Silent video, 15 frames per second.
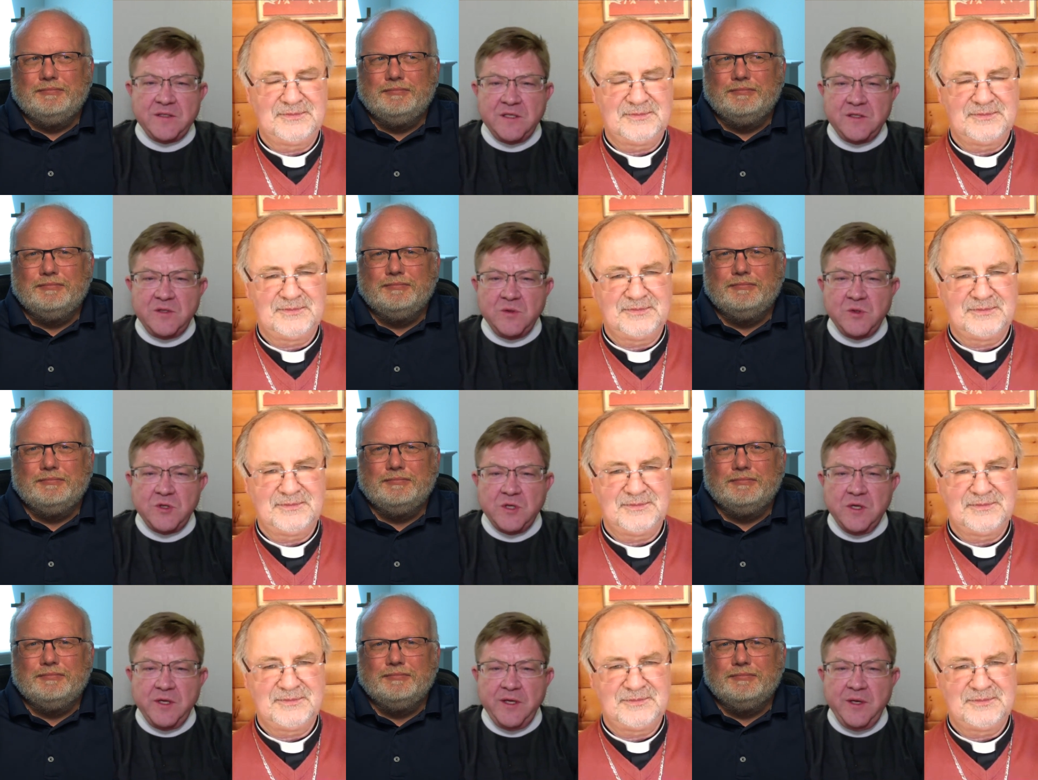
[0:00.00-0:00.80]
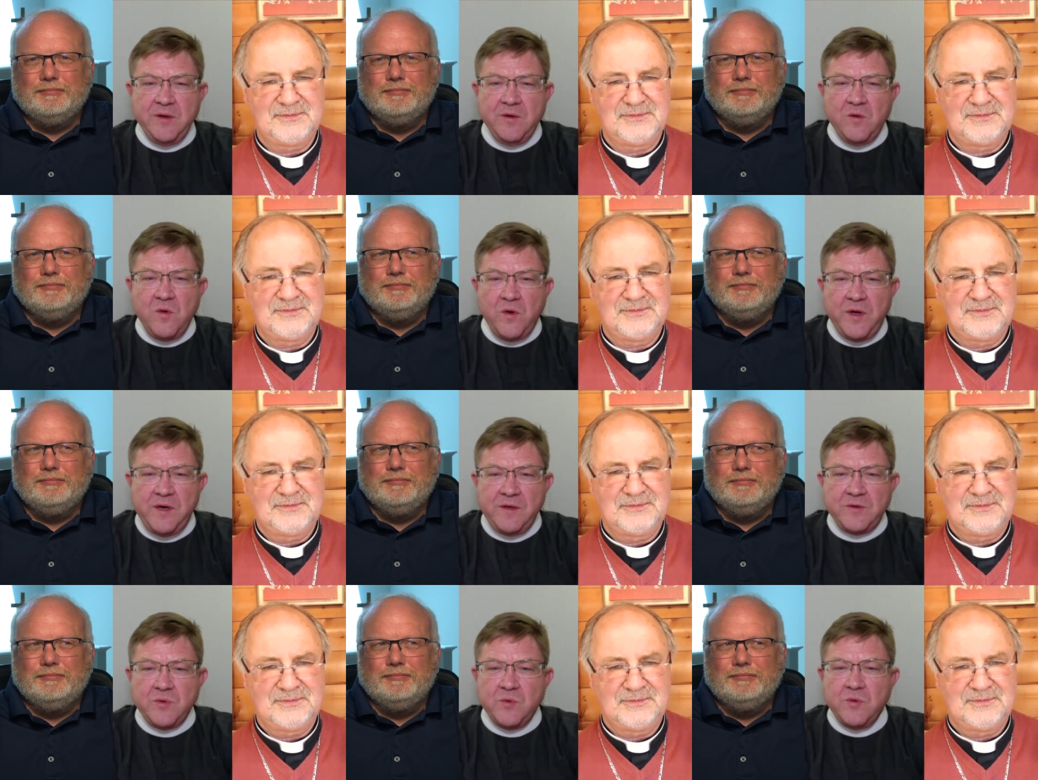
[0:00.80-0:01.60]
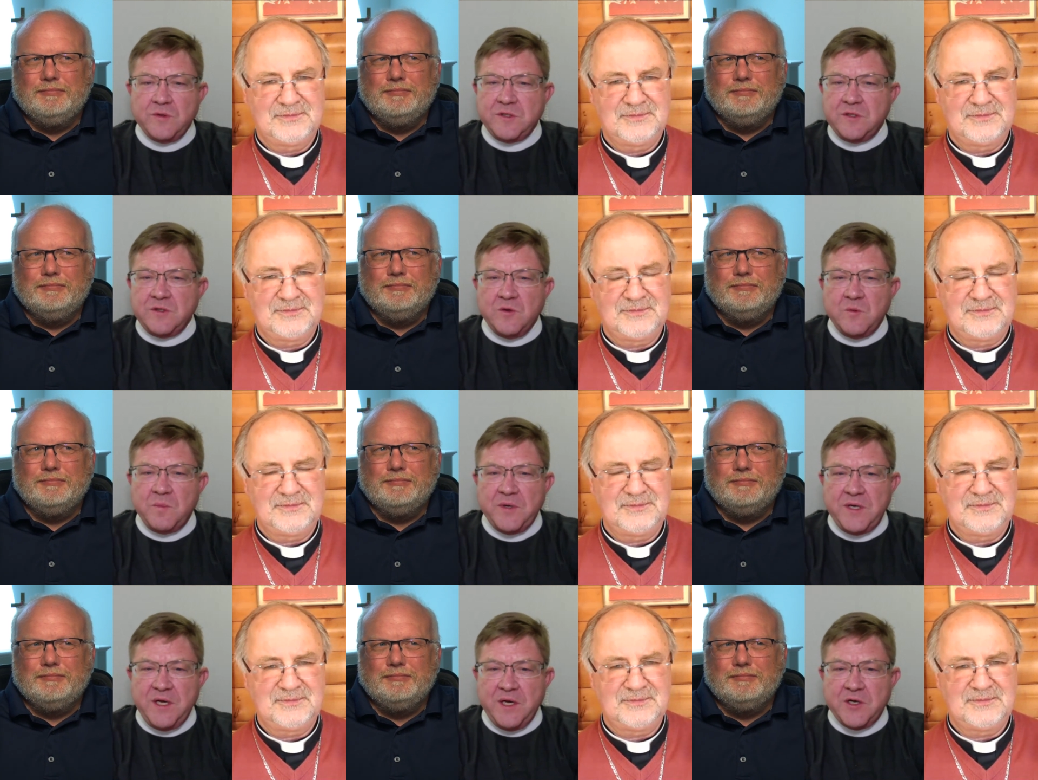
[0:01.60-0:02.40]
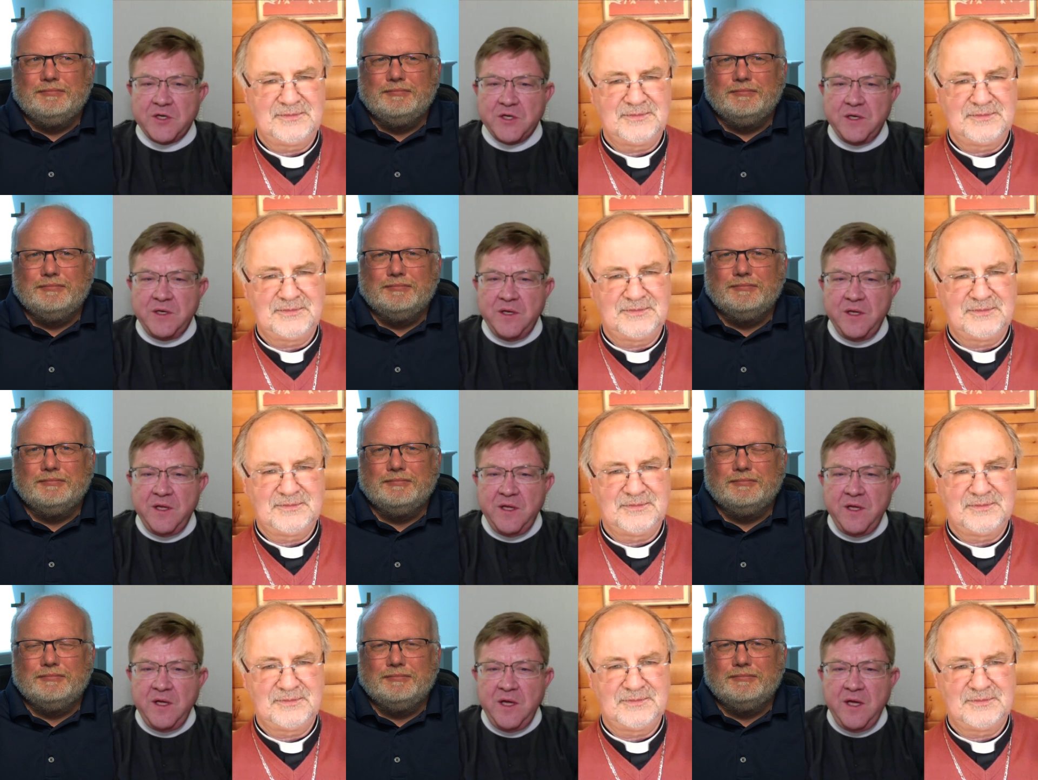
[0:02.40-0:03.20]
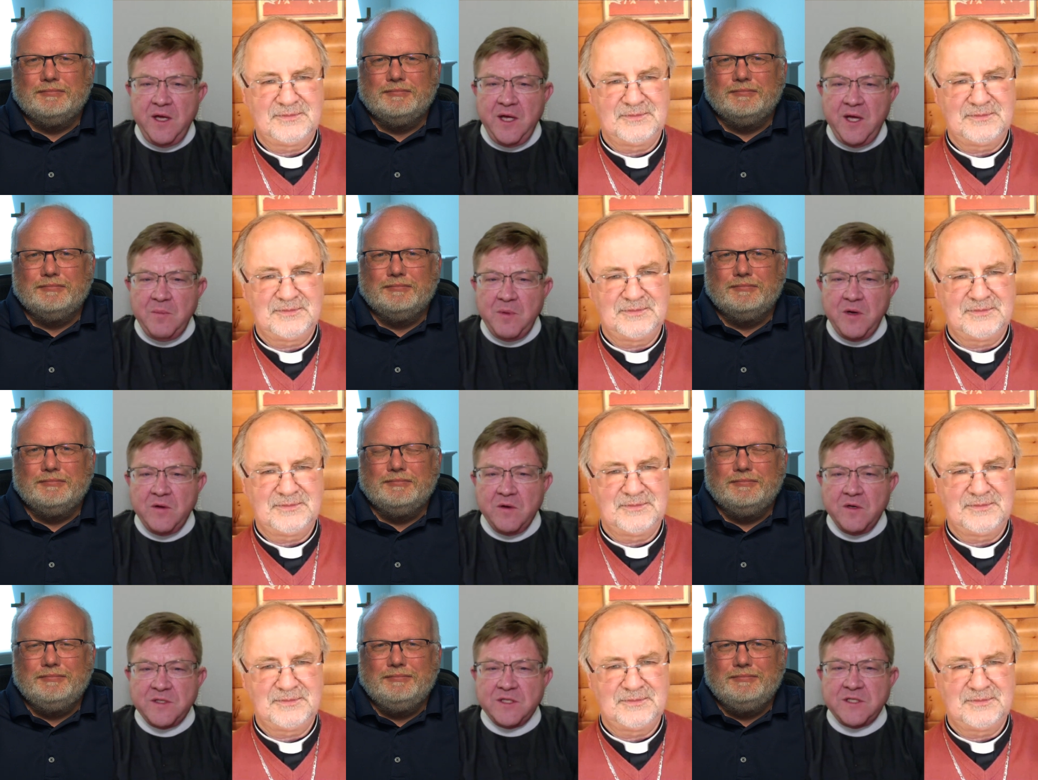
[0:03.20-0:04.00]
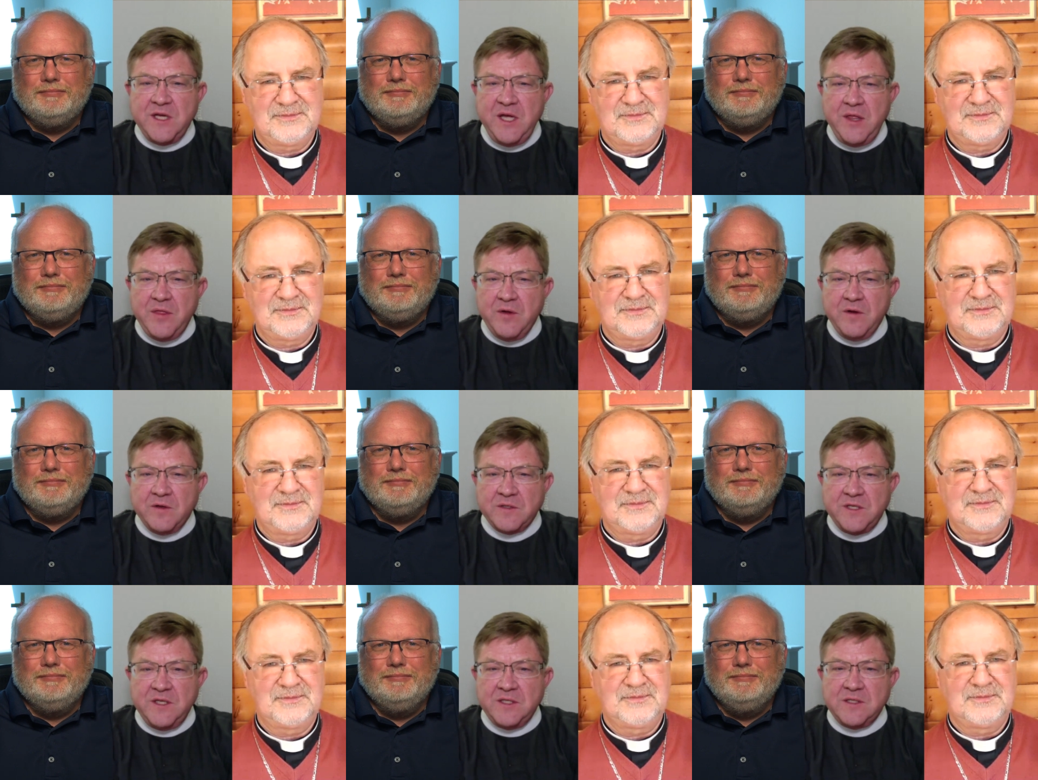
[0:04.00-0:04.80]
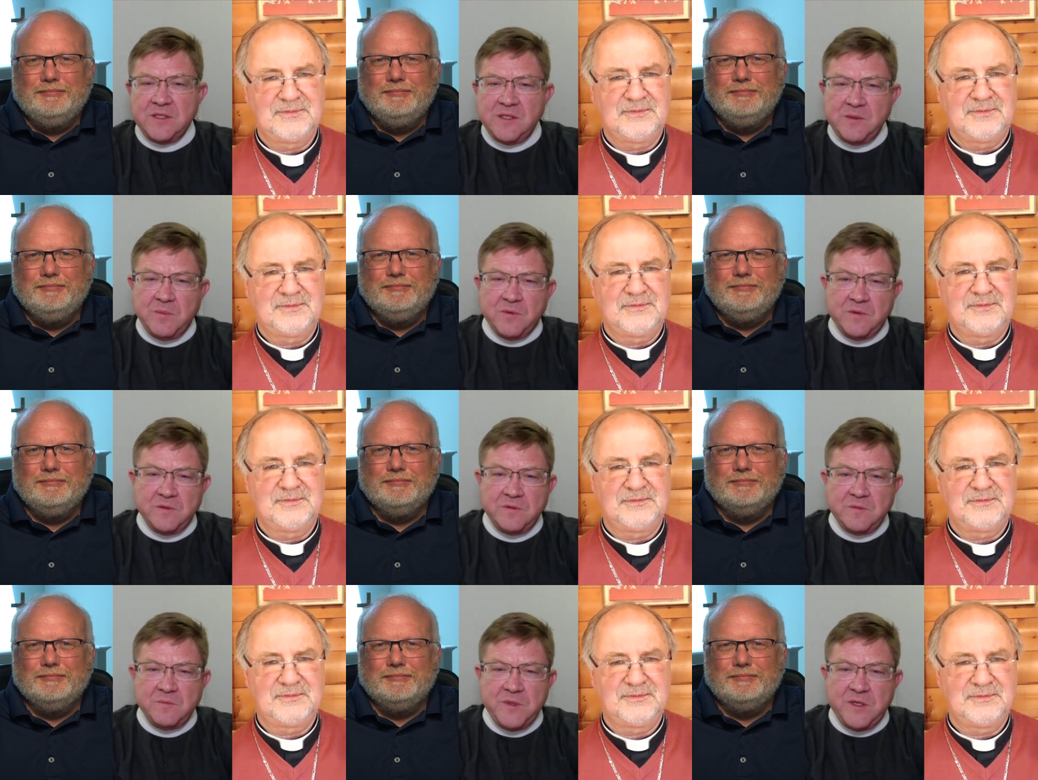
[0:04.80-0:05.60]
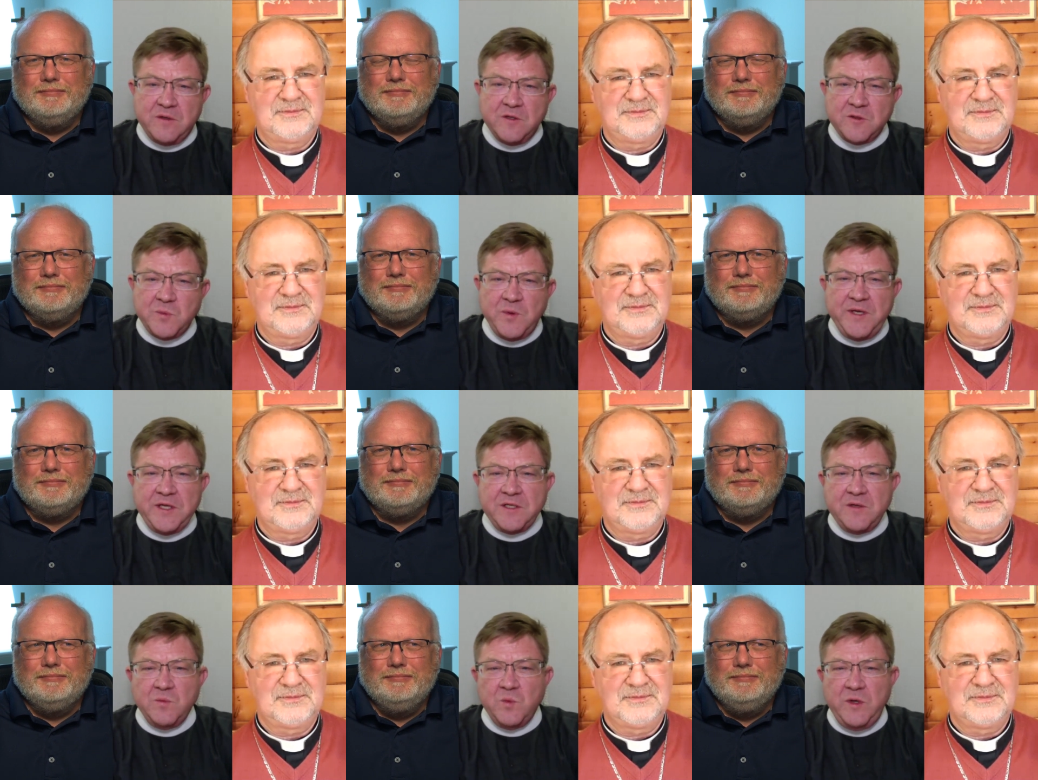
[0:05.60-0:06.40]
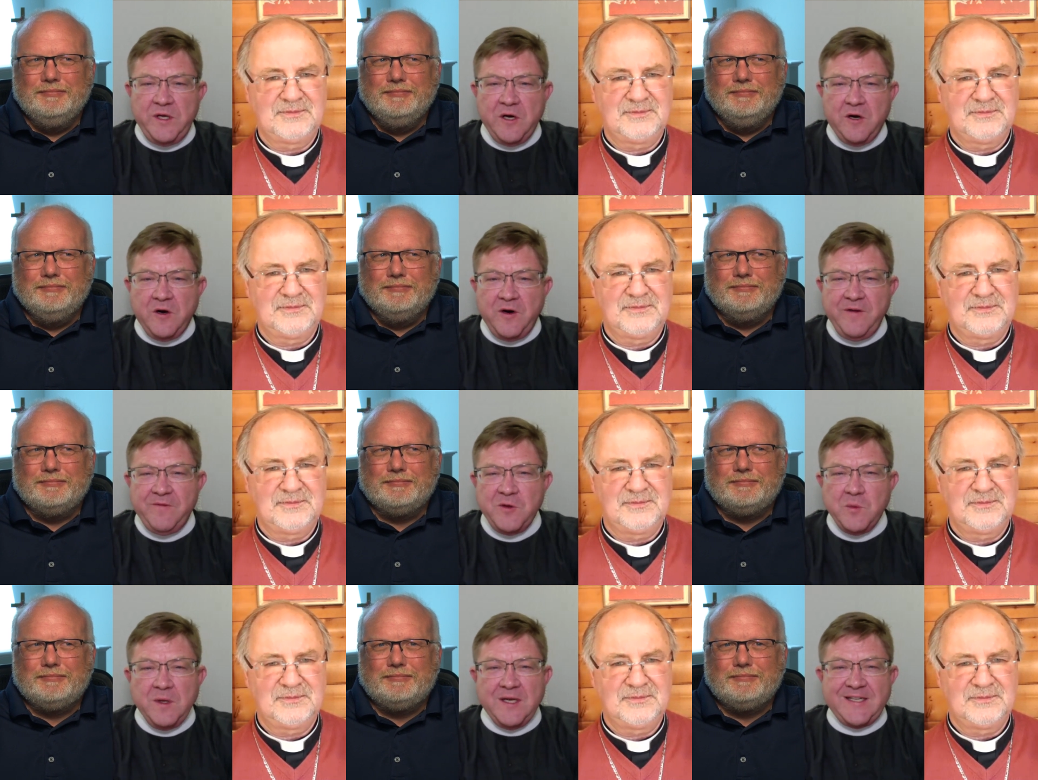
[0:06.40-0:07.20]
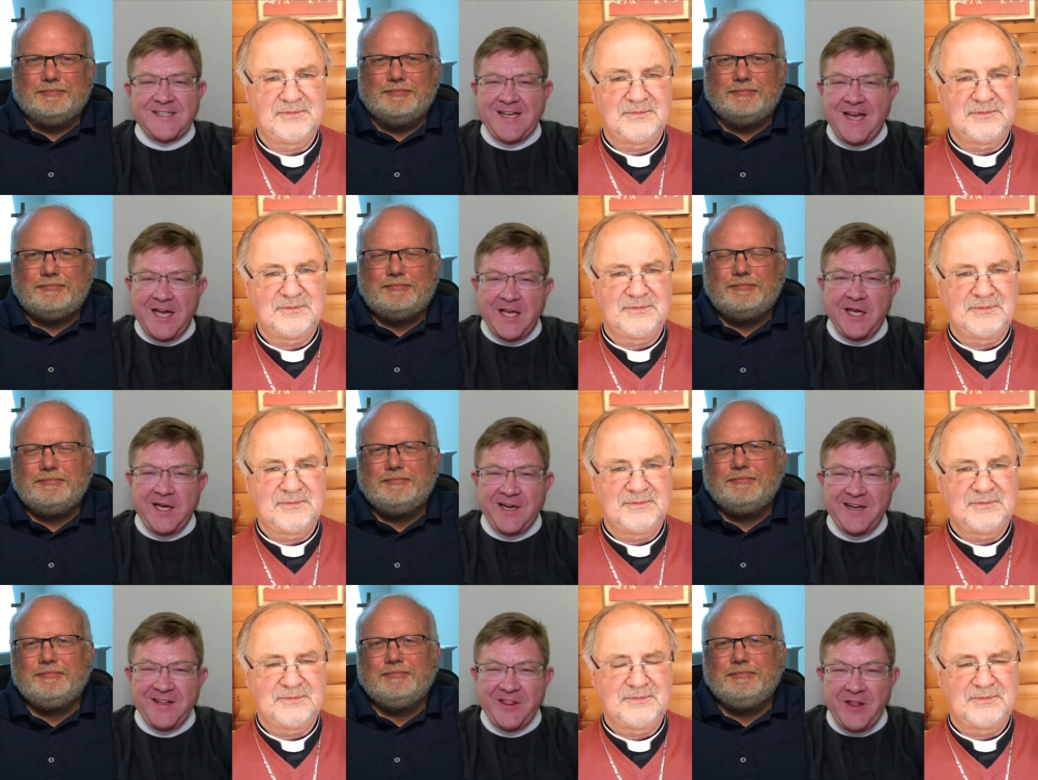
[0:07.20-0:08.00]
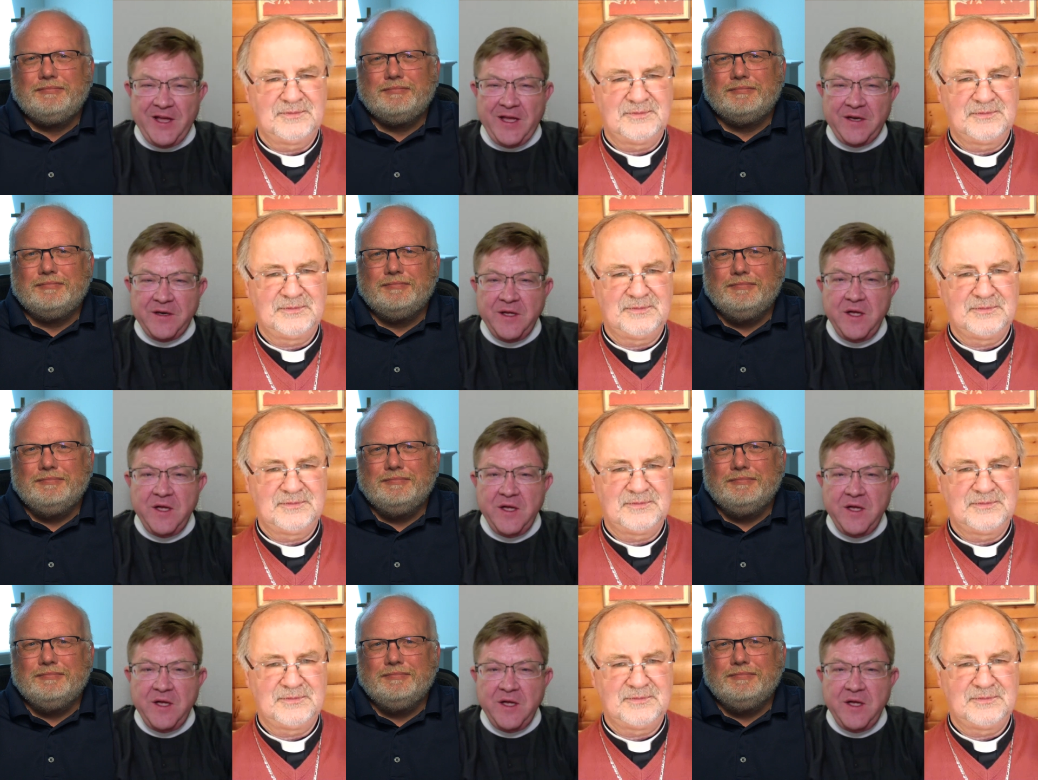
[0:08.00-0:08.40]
Speaker 1: and institutionally oriented towards its own protection, and because its ethos is liberal, because we we are, if you will, attacking that.